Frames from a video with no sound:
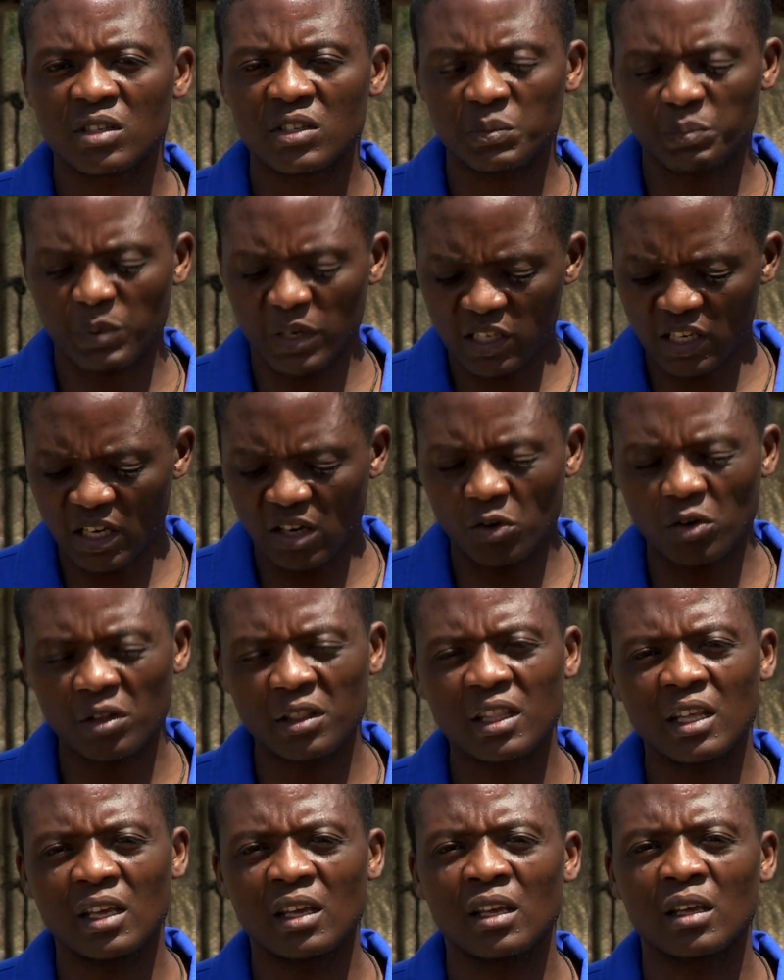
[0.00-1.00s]
especially
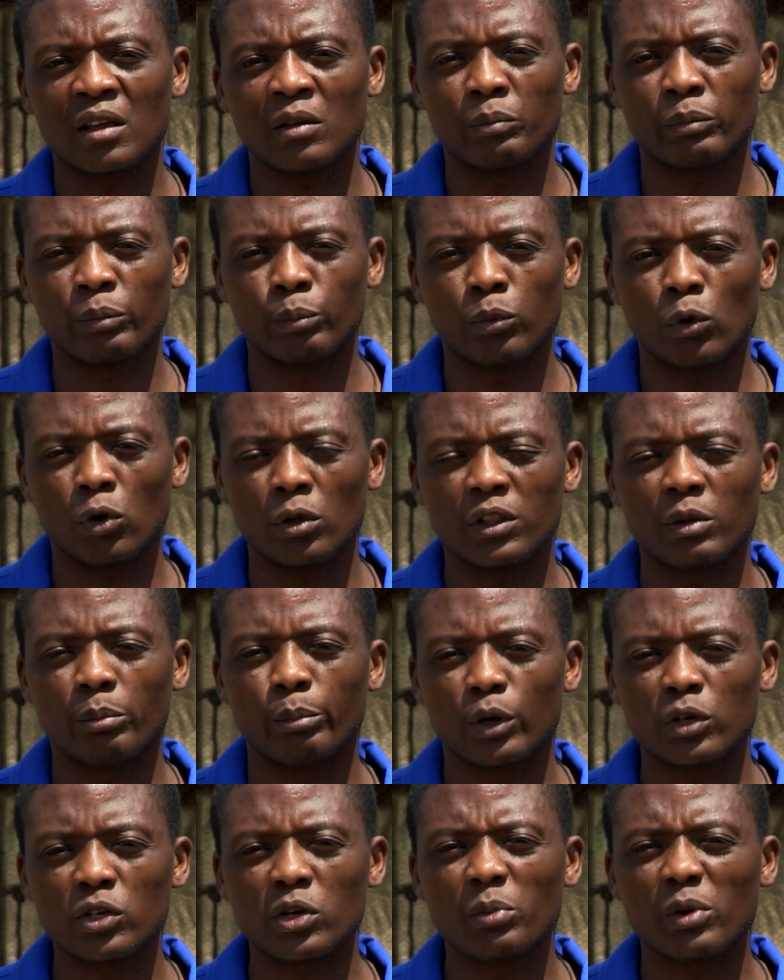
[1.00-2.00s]
on the
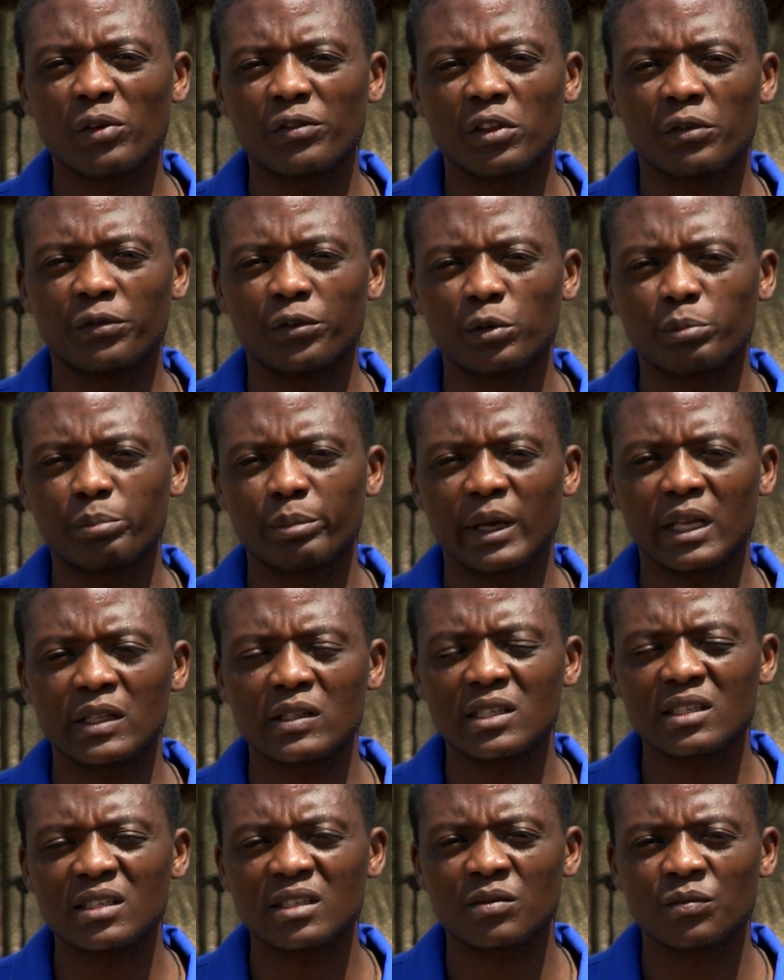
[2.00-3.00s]
bottom of the foot
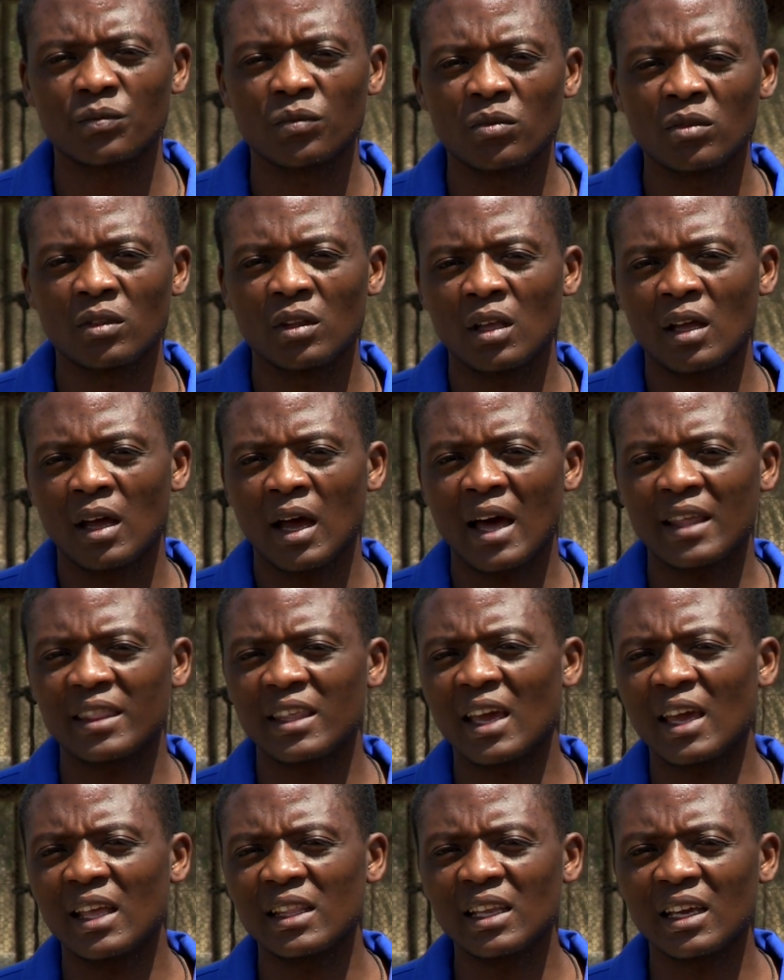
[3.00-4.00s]
pads? Are
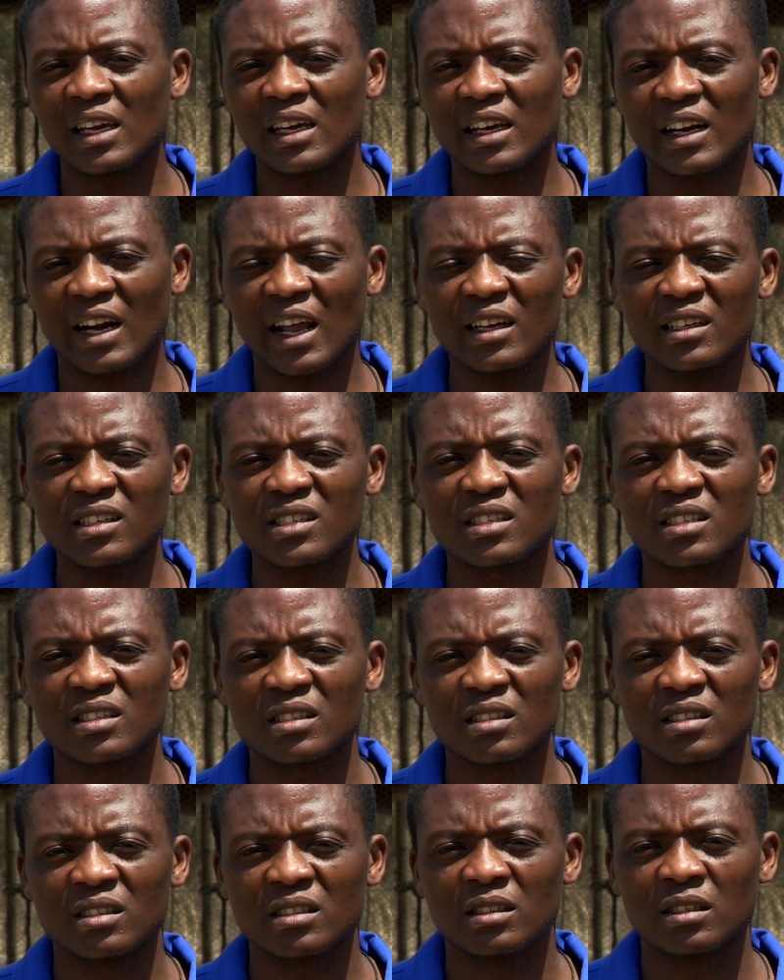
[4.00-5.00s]
there any cracks?
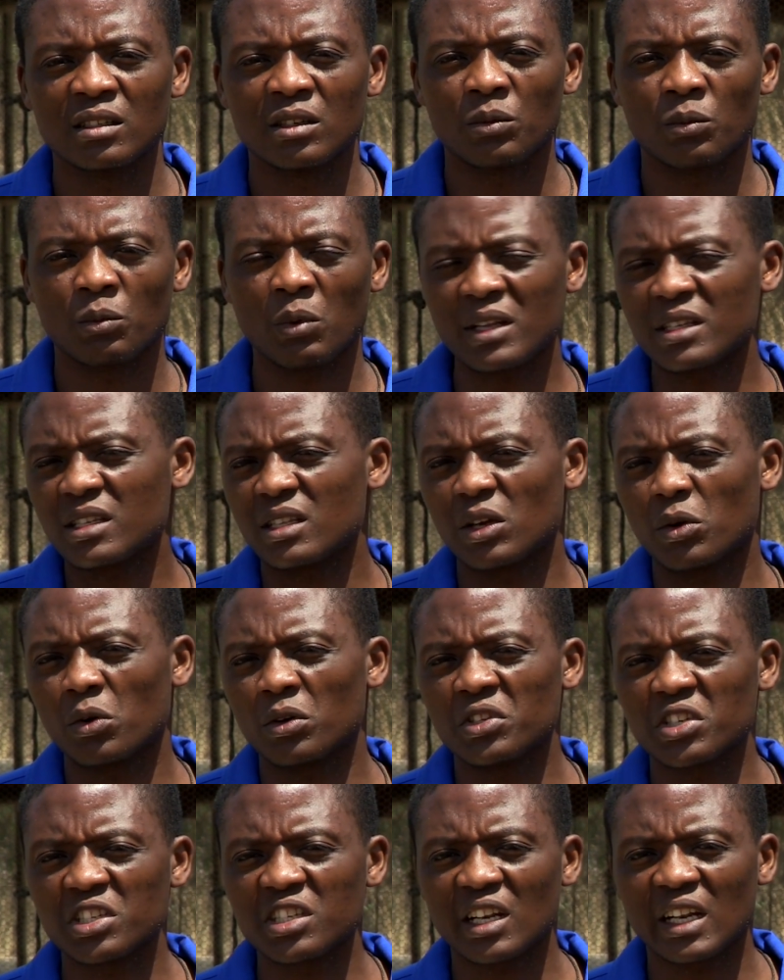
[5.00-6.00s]
What's the
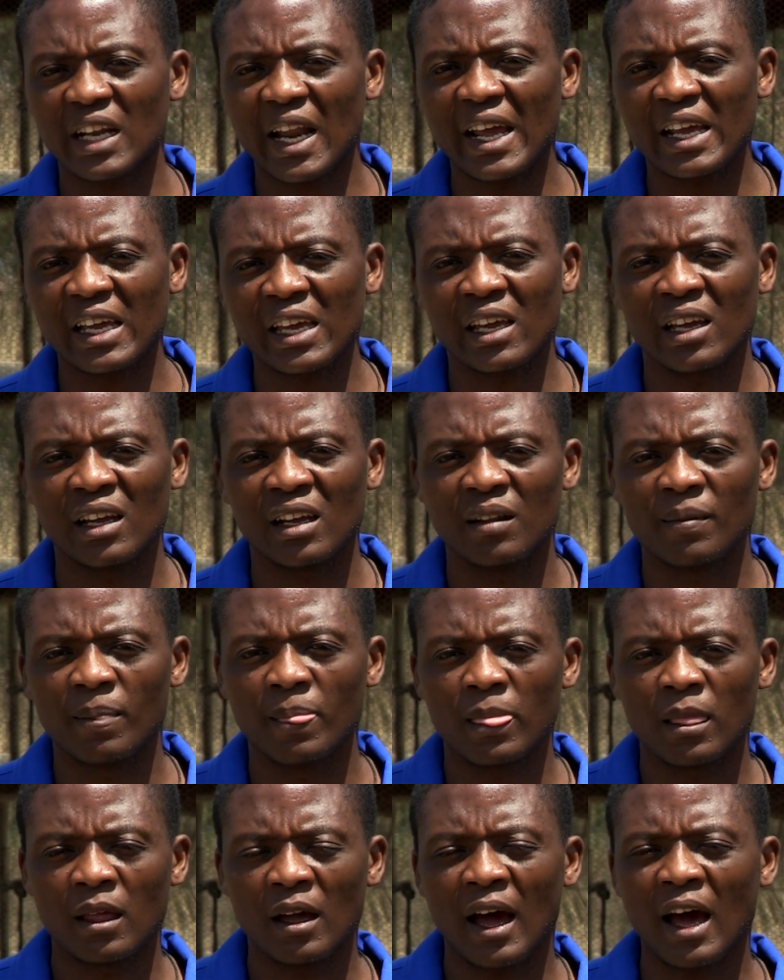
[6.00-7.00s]
condition like?
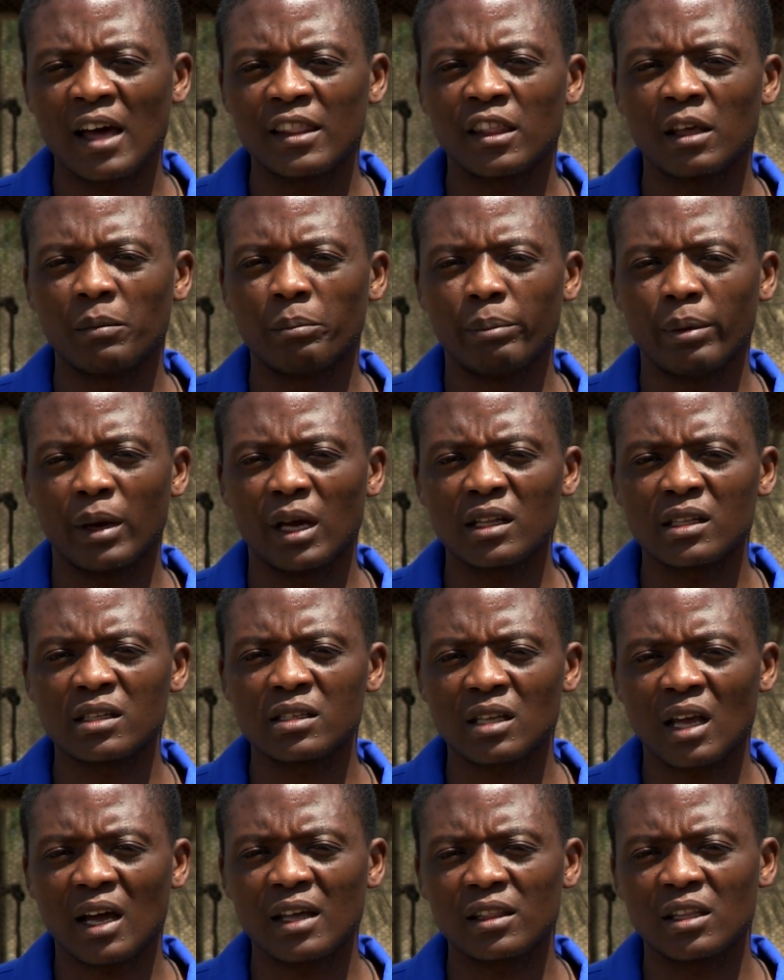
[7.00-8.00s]
Are
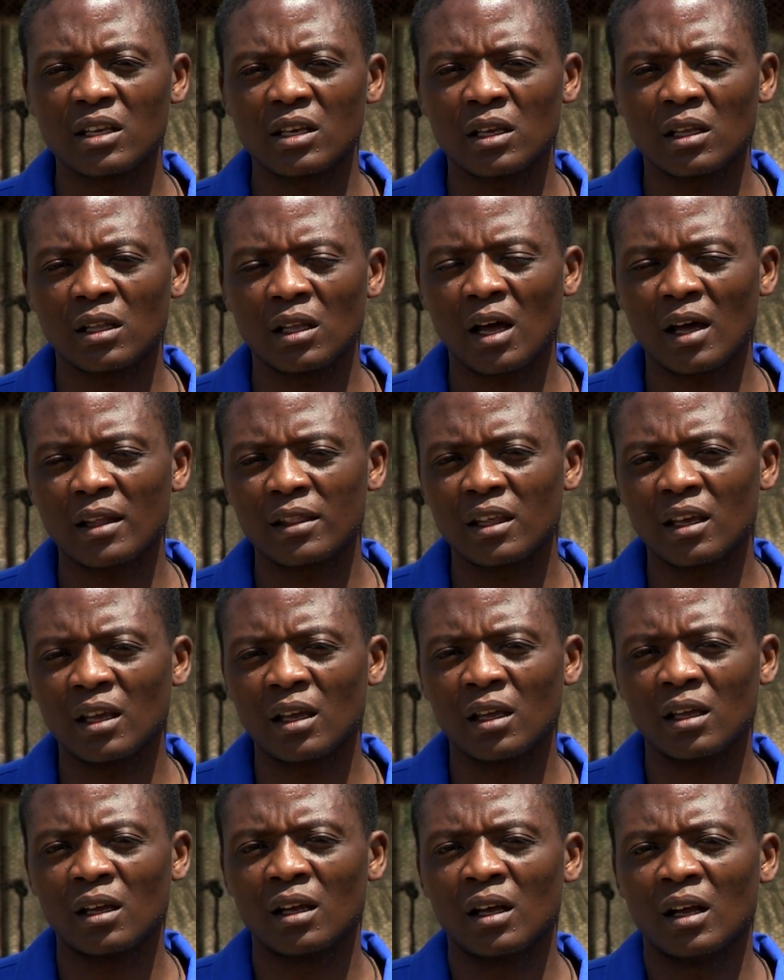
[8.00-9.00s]

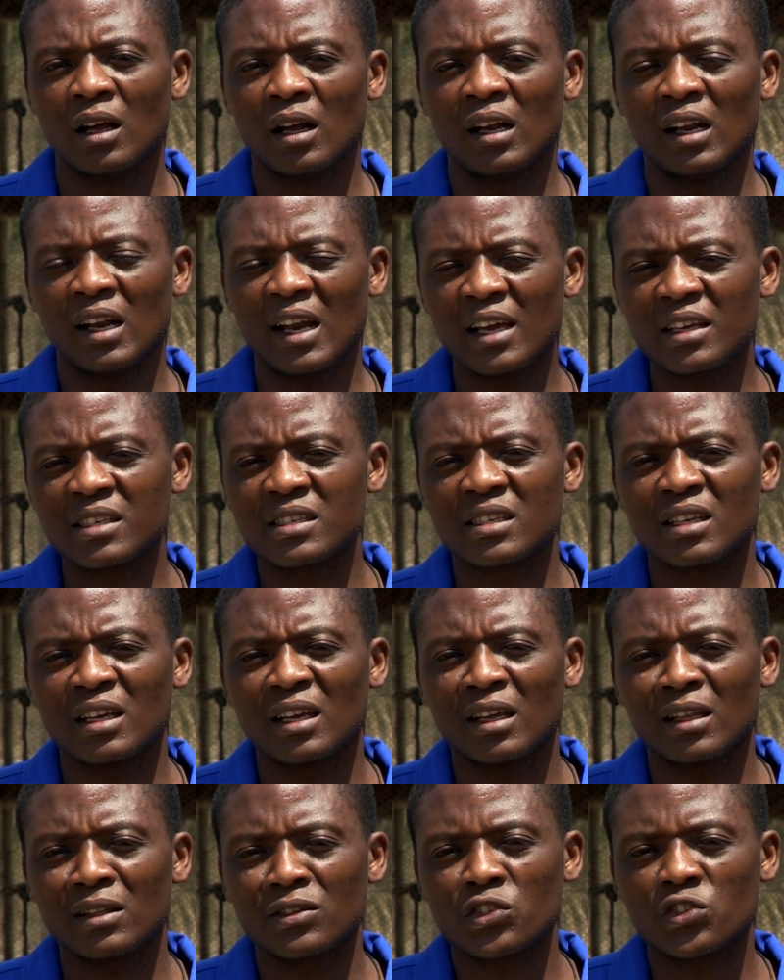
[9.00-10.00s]
the legs
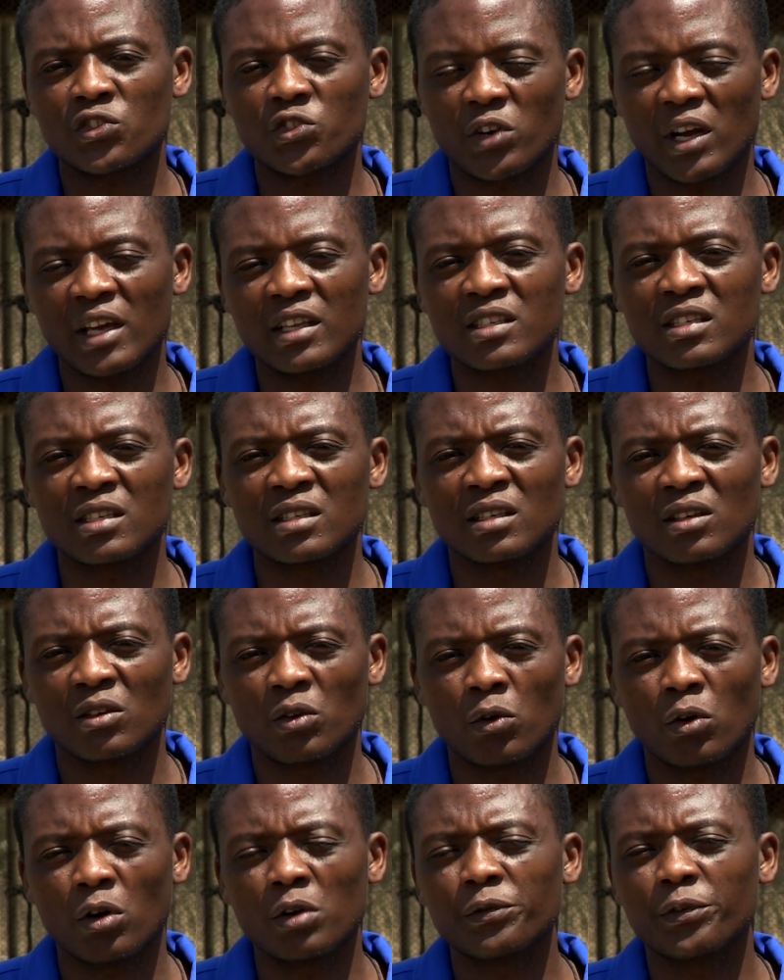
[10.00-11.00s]
straight
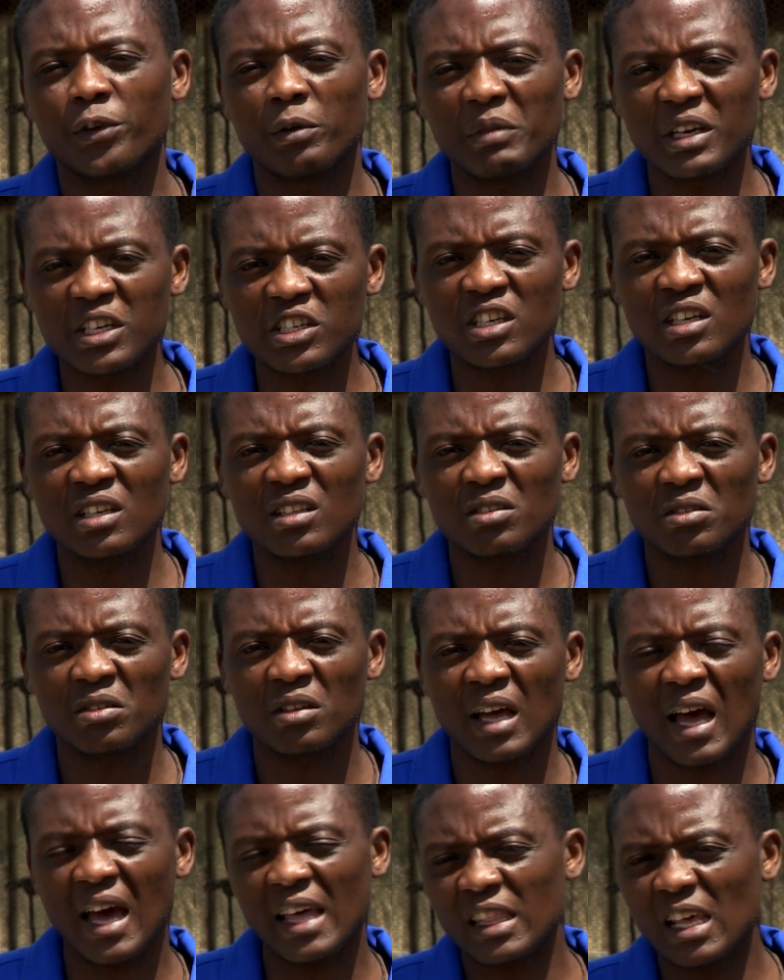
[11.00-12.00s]
conformation?
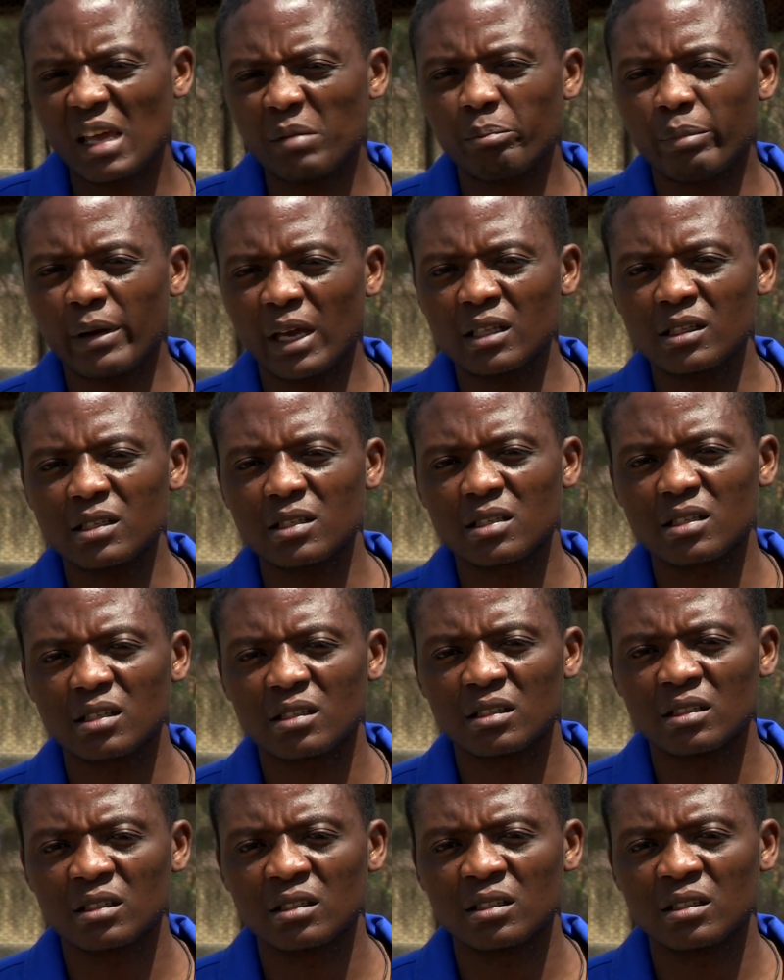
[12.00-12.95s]
Are they bent?